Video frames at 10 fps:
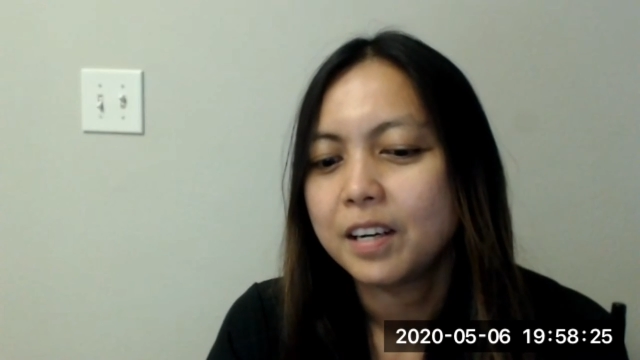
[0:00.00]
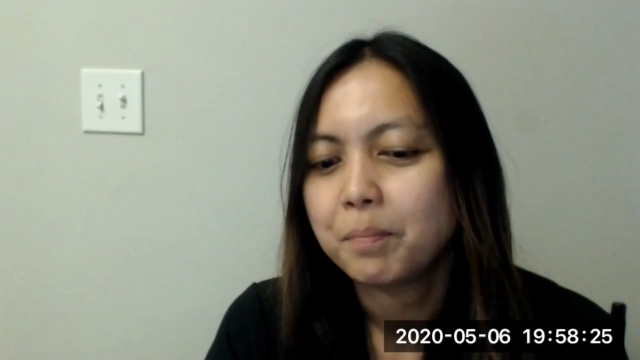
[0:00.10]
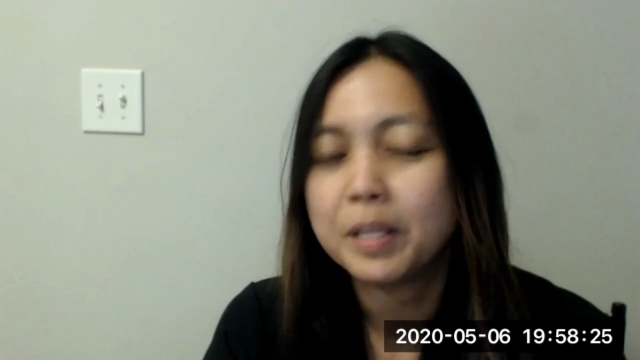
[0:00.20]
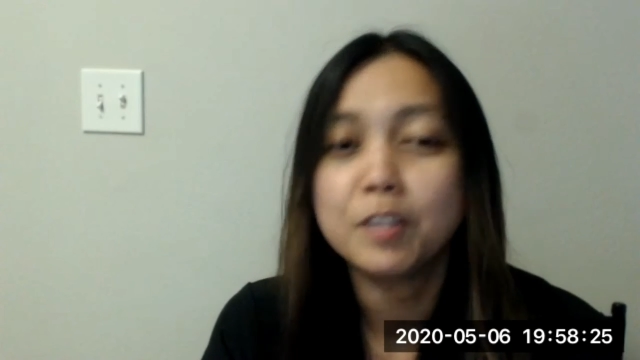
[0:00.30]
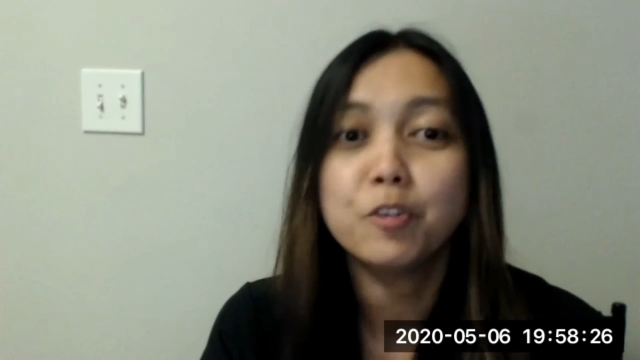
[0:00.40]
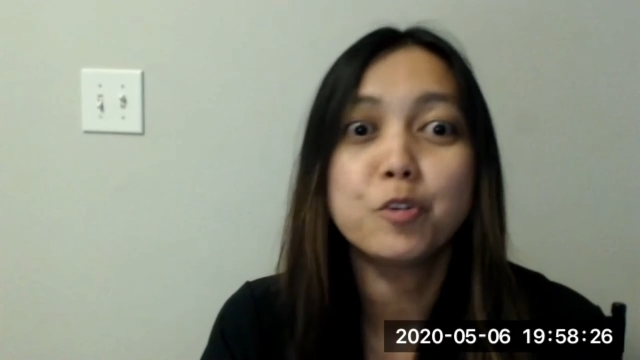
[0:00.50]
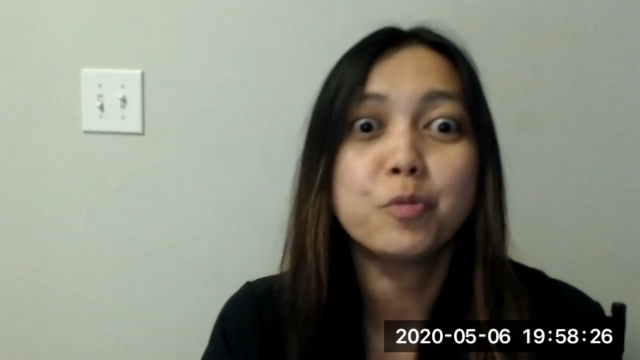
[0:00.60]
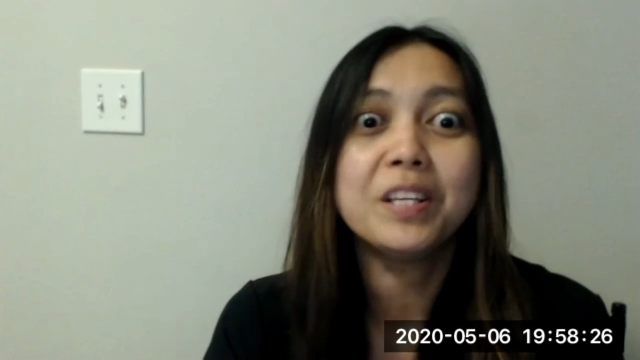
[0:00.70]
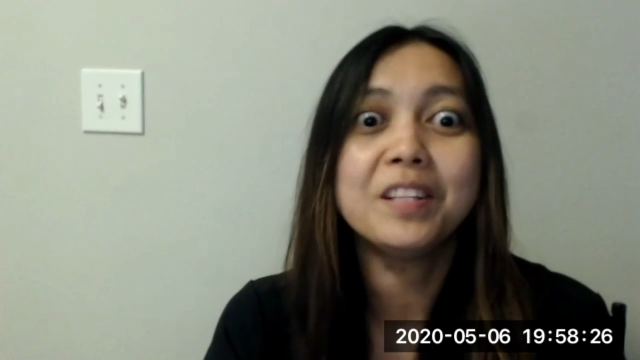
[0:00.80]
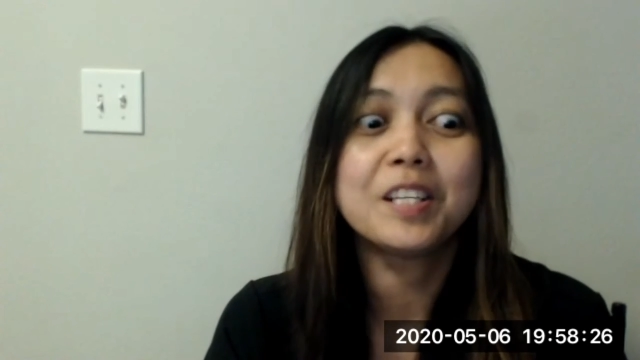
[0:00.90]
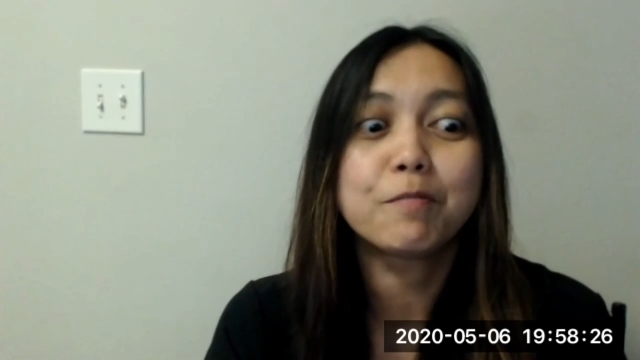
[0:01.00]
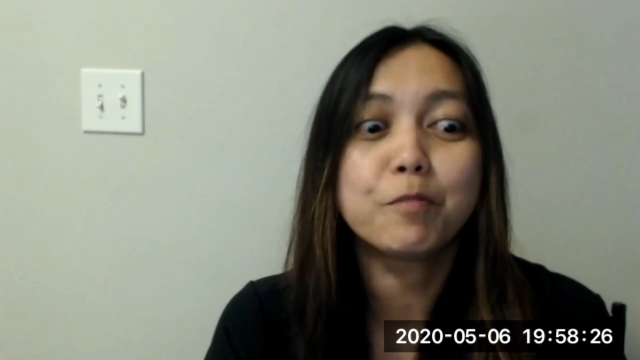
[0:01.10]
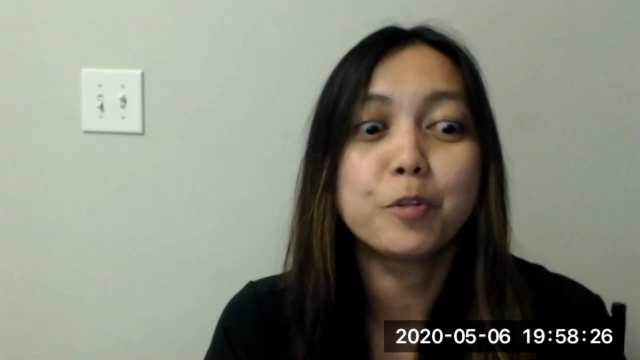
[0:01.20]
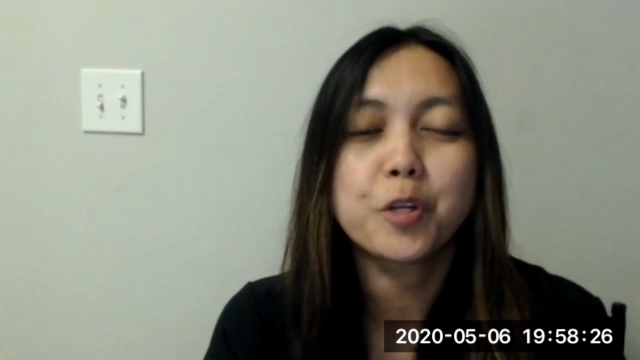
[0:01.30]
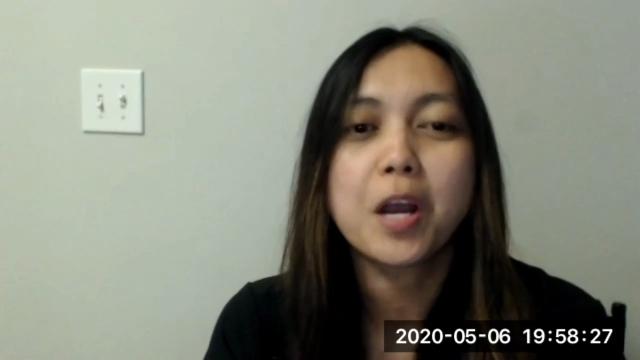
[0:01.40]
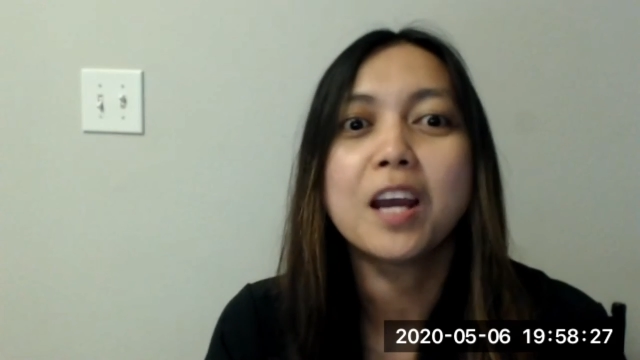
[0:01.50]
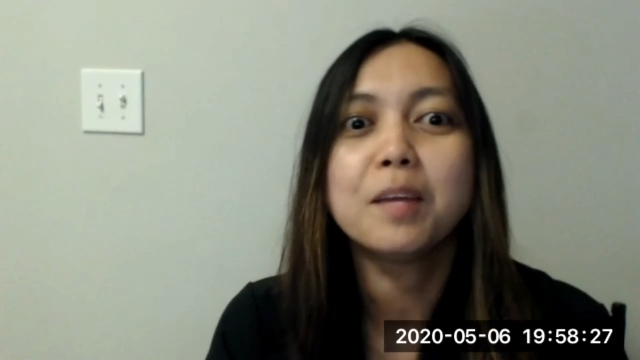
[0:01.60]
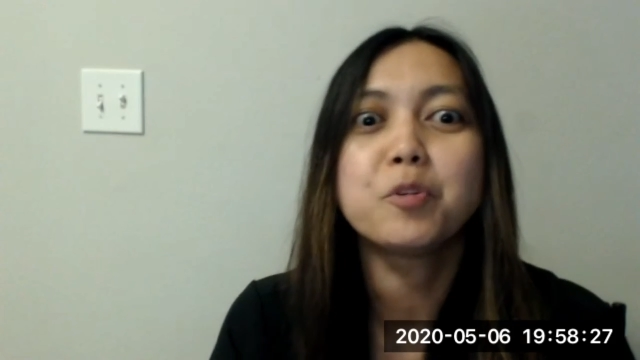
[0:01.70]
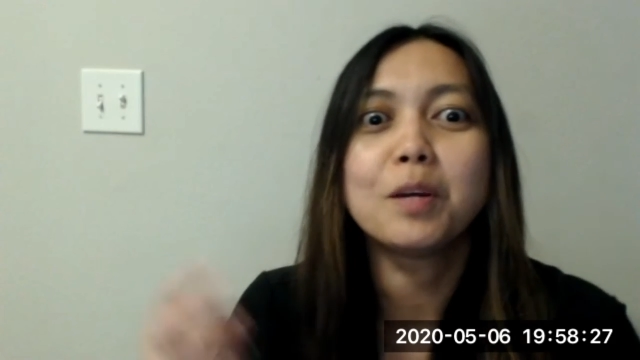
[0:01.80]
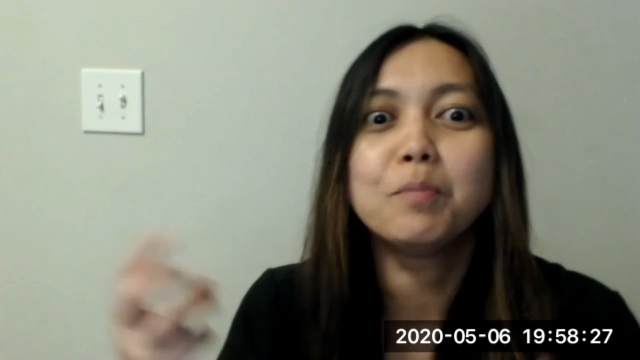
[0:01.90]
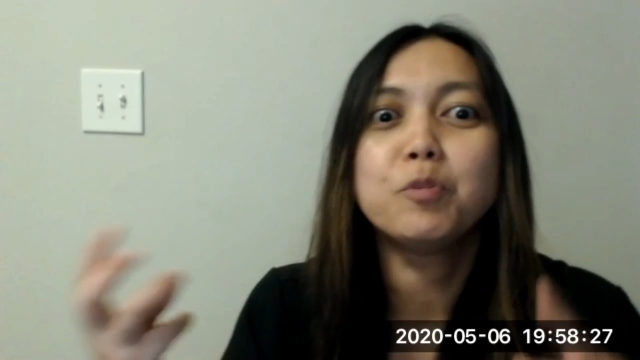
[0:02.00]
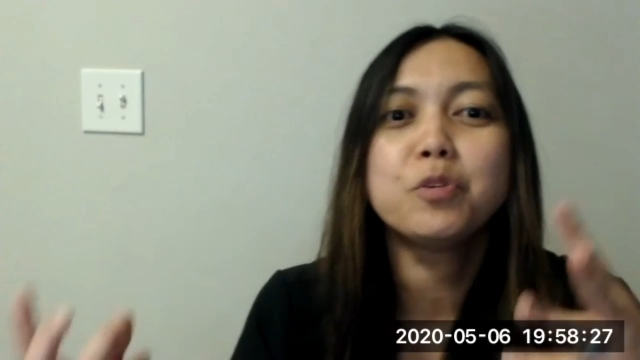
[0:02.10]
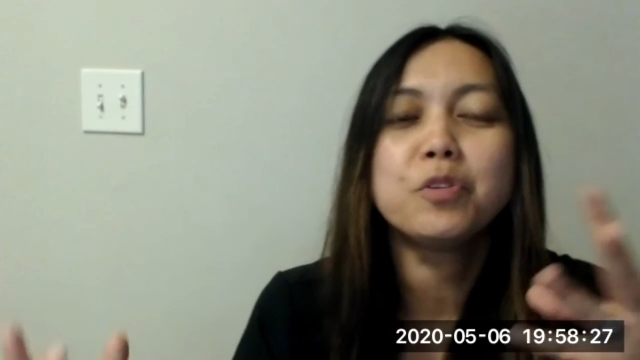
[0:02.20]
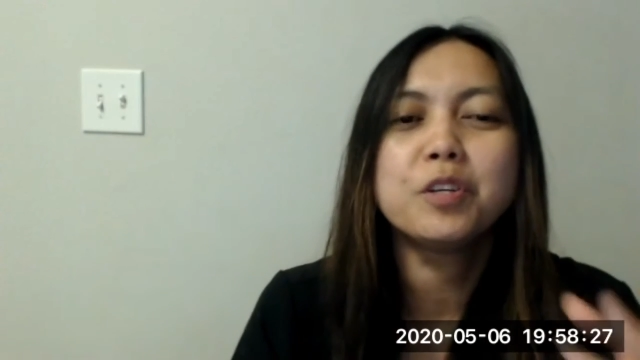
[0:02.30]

but you're doing this full time, so I'm sure